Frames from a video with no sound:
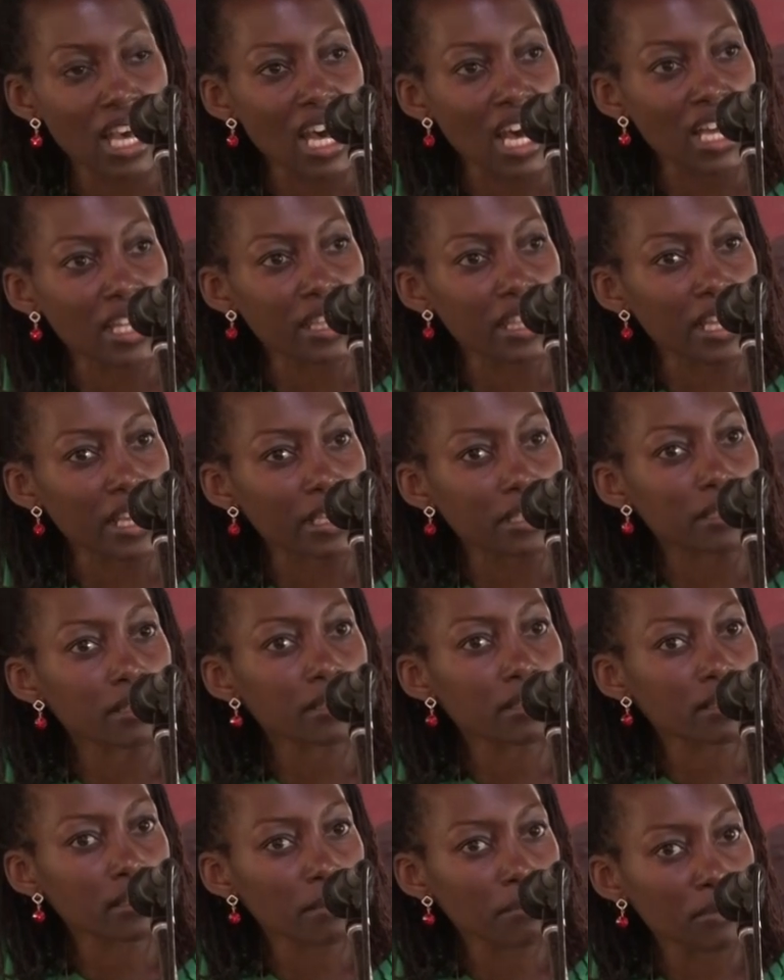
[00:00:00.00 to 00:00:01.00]
And they're
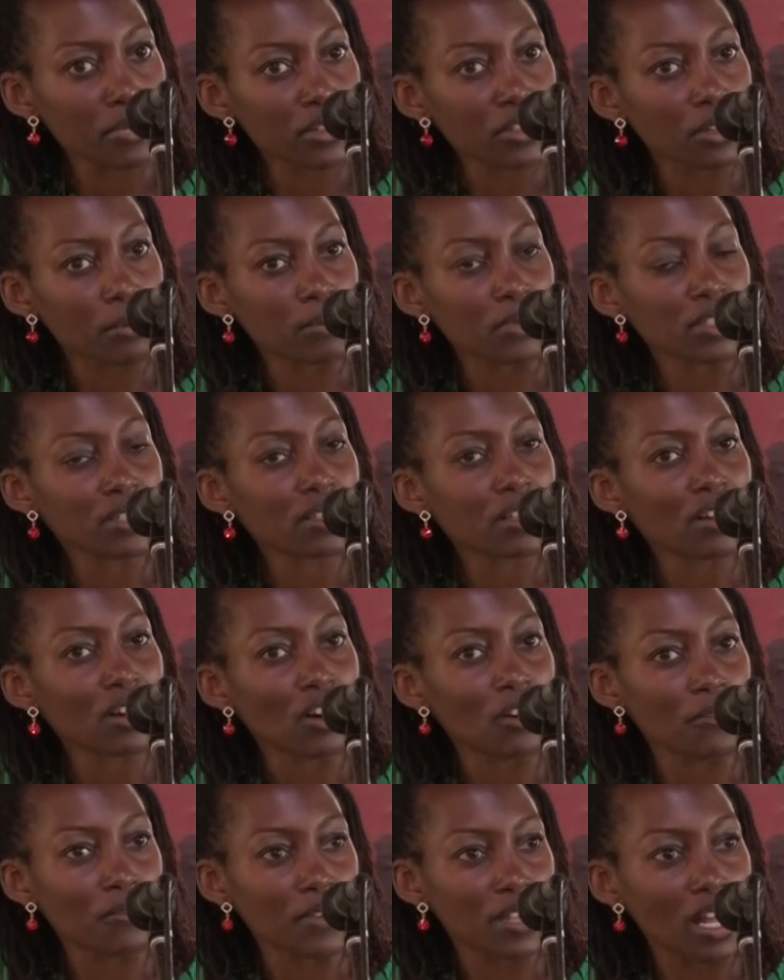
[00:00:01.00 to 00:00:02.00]
symptoms
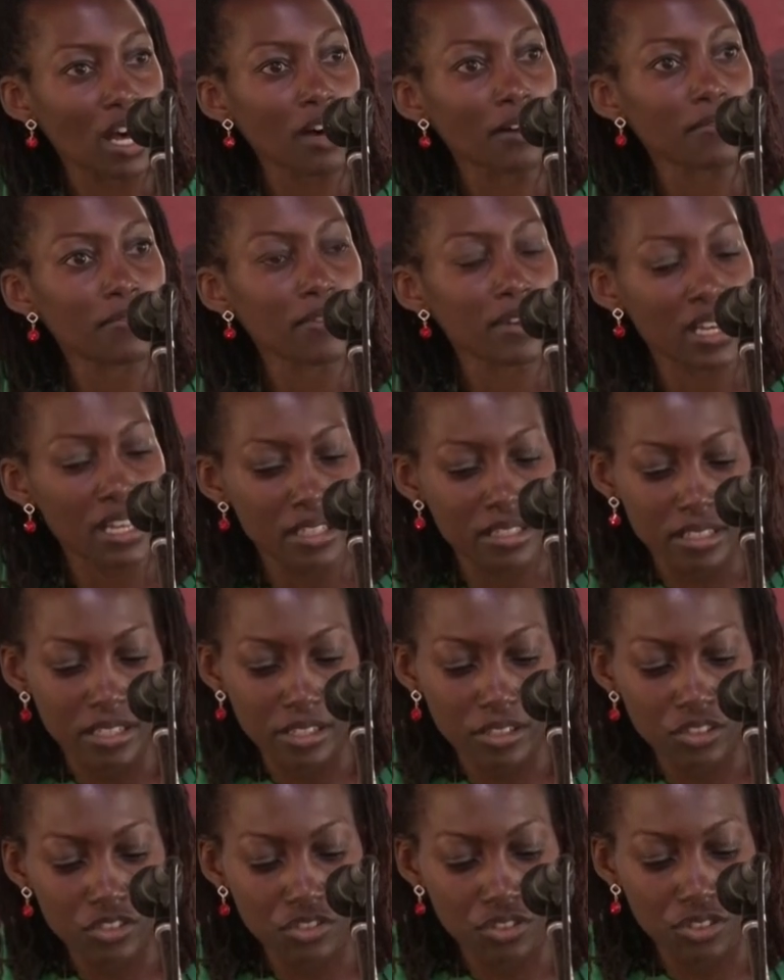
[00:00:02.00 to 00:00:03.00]
of love
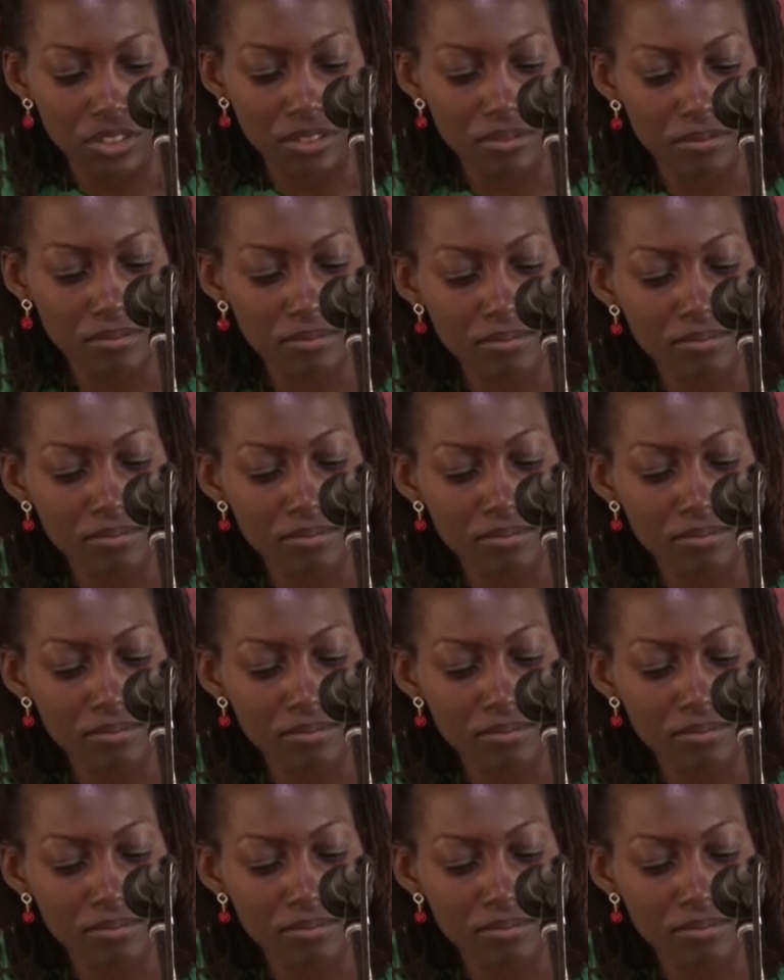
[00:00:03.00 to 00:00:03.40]
addiction.